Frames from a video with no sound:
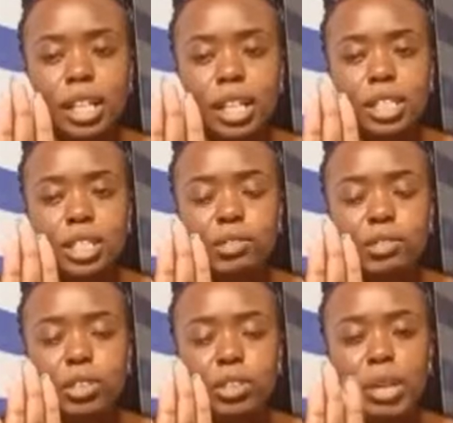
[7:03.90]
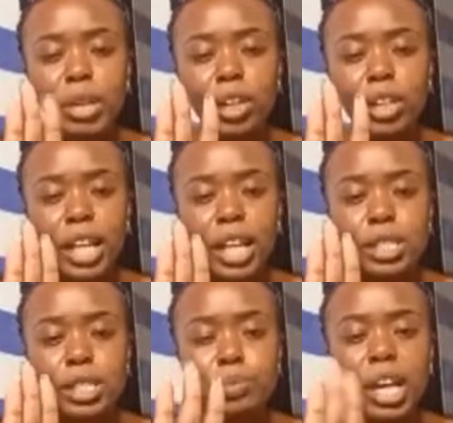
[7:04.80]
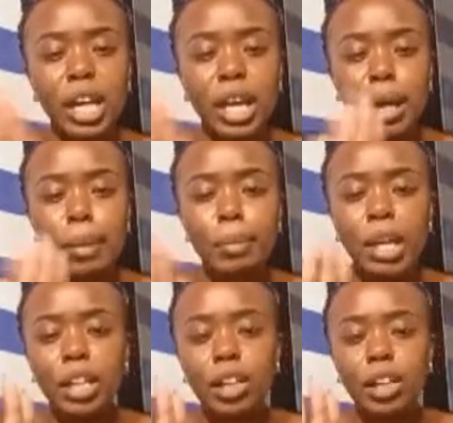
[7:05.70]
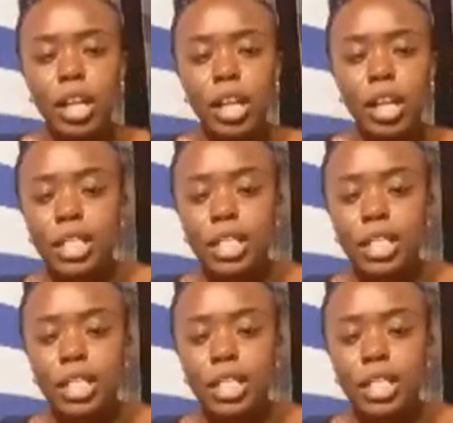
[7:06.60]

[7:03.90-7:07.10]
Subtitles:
initiative of billion, that is B, billion.